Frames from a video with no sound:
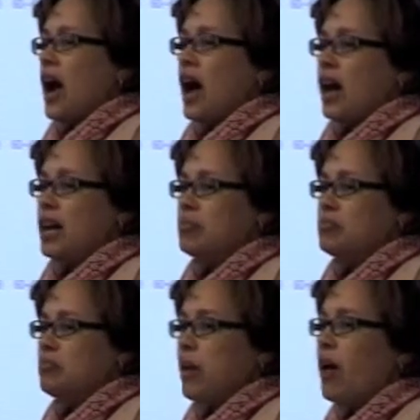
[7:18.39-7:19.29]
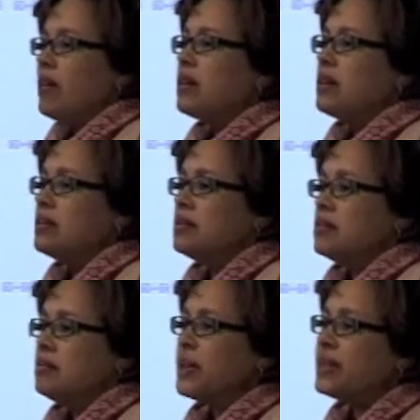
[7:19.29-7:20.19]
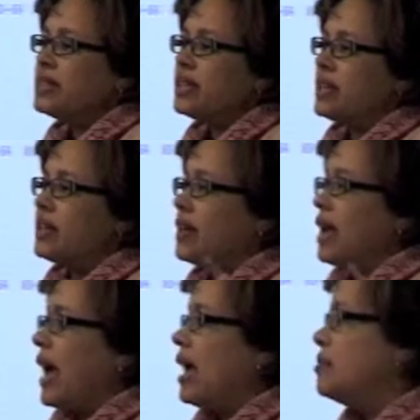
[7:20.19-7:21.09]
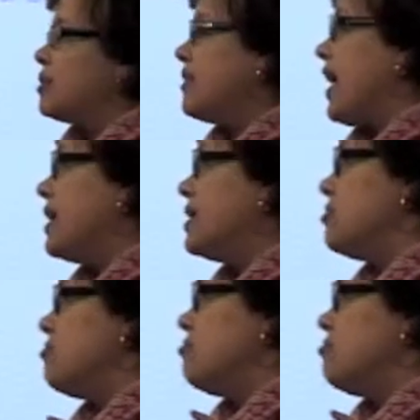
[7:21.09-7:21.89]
bulk printing and provided